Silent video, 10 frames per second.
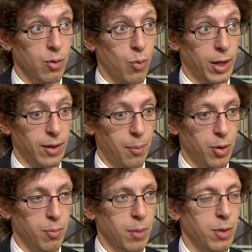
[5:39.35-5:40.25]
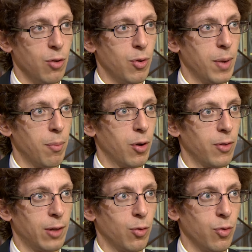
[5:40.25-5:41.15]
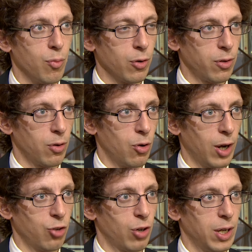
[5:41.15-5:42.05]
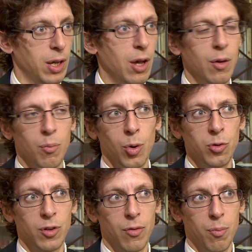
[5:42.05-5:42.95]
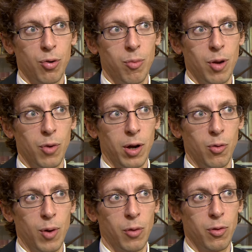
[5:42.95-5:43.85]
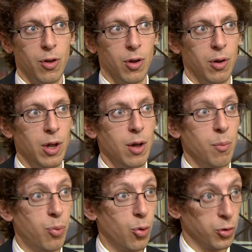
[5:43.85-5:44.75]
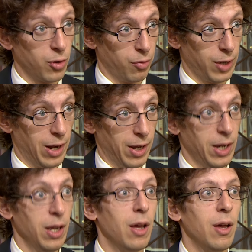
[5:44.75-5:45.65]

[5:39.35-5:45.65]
What happened, maybe you remember that a few months ago, actually, most of the problem were around the port of Calais.